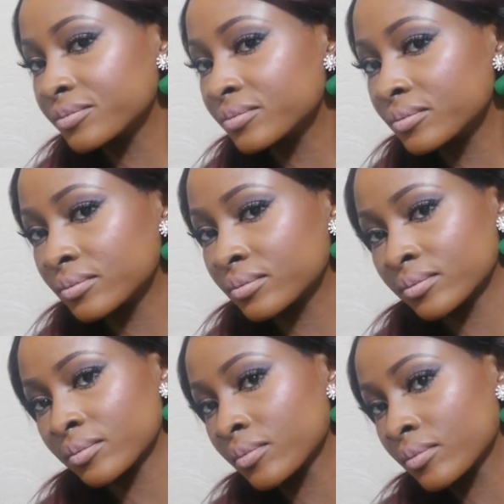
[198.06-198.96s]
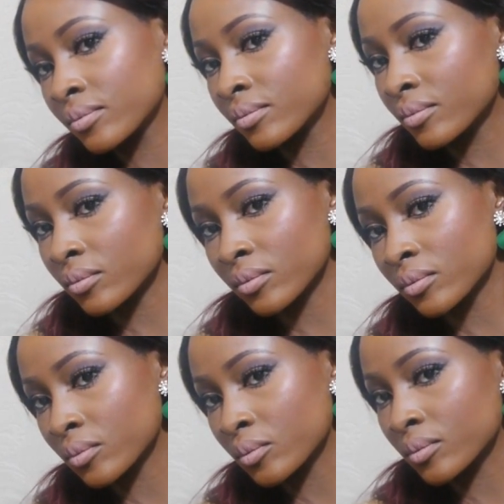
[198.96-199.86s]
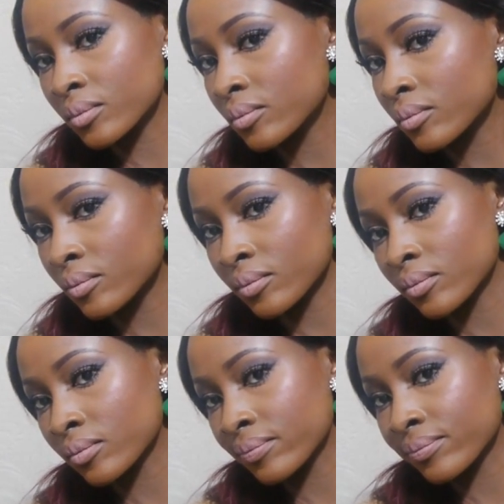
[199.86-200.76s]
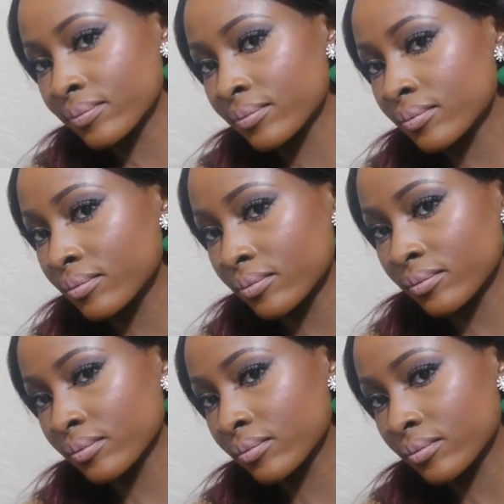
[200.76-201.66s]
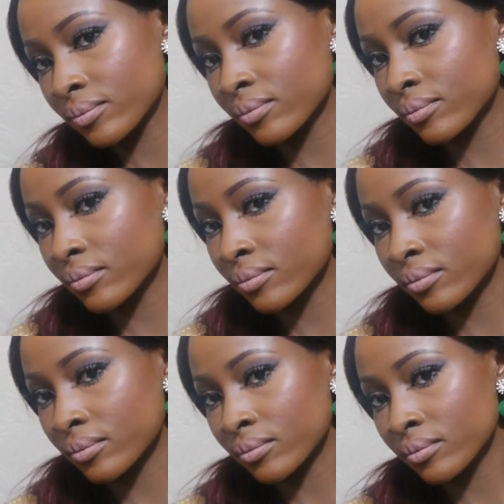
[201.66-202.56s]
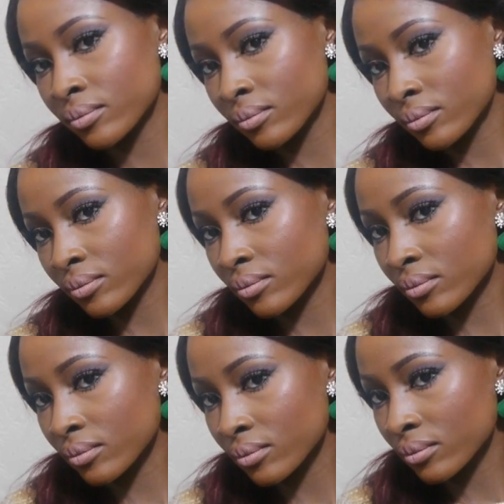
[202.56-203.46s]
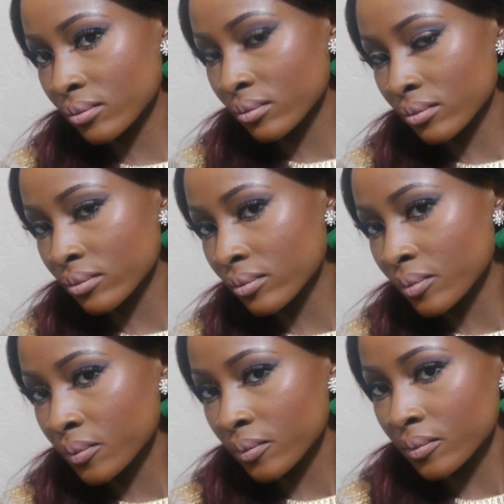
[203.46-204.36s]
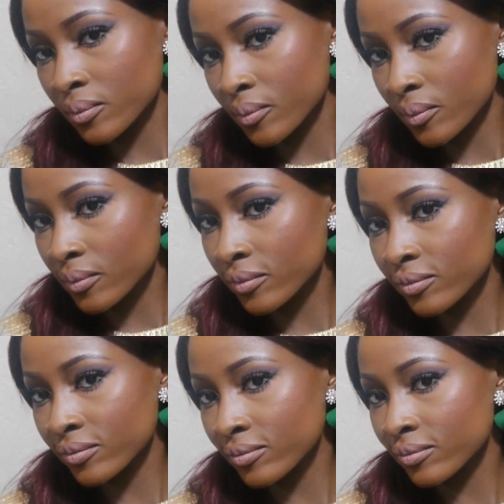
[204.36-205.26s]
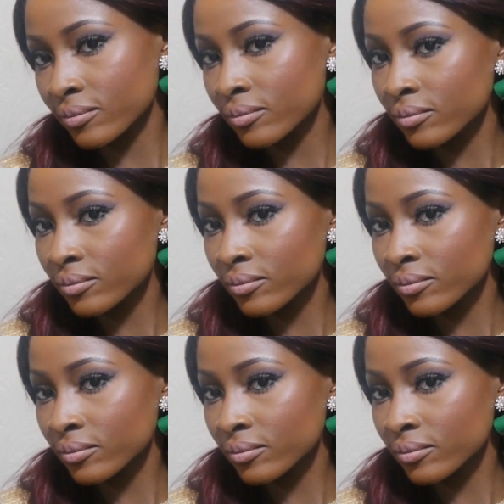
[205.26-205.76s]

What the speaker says: Nobody speaks.